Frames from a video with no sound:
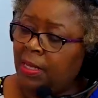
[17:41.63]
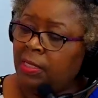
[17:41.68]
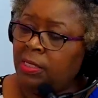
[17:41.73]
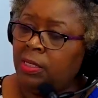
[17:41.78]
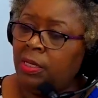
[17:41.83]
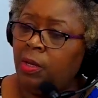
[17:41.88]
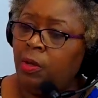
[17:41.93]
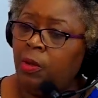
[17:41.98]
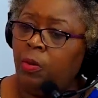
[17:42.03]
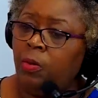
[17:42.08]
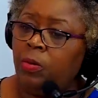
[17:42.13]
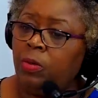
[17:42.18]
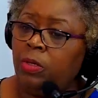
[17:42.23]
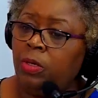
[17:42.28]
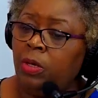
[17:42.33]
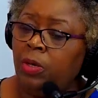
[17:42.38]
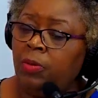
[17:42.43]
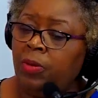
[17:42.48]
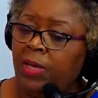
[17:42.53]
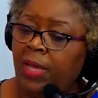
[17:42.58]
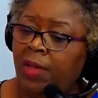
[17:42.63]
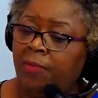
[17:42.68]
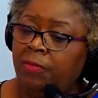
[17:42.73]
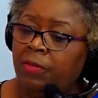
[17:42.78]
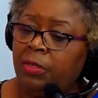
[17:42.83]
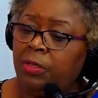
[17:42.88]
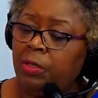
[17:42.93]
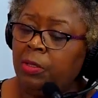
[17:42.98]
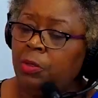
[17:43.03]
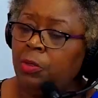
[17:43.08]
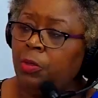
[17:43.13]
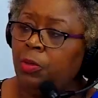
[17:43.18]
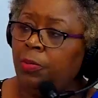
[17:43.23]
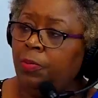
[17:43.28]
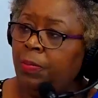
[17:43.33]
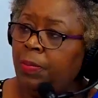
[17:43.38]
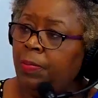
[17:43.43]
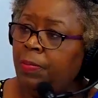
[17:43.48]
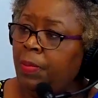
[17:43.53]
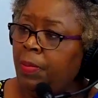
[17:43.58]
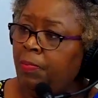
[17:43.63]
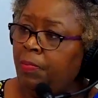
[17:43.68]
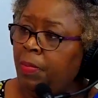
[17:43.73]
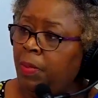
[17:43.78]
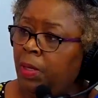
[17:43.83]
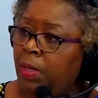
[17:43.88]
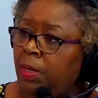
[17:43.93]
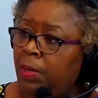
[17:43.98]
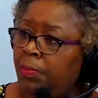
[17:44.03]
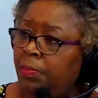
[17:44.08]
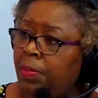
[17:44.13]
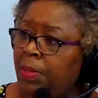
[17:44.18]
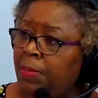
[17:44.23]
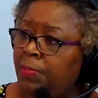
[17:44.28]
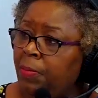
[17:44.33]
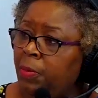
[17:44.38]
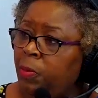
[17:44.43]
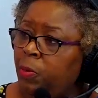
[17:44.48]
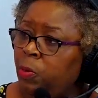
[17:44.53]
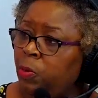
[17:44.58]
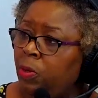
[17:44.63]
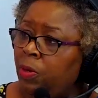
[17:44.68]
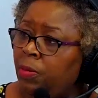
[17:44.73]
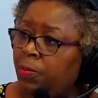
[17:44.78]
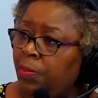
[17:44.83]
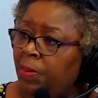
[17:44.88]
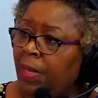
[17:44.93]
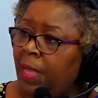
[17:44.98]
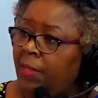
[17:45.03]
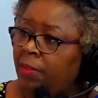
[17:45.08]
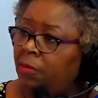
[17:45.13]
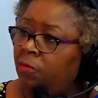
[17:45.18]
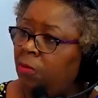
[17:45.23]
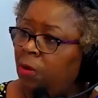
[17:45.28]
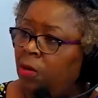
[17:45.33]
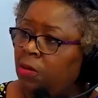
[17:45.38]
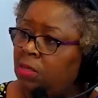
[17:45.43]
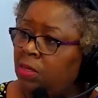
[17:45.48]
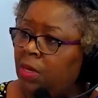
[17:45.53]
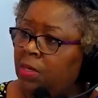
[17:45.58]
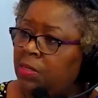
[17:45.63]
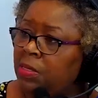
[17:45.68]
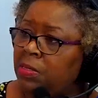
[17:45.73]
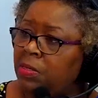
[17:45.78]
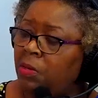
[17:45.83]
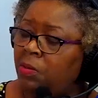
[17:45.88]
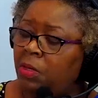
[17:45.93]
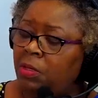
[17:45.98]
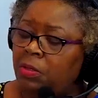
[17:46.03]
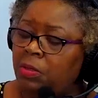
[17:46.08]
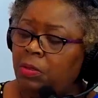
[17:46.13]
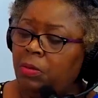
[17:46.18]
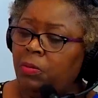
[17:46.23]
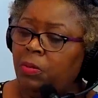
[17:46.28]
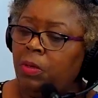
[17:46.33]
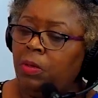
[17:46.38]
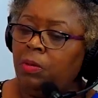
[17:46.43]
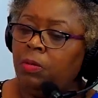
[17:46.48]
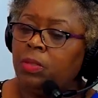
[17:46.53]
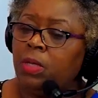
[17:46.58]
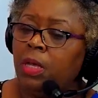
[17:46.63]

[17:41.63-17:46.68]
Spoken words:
And so we have two people who are playing the roles because there's only two roles.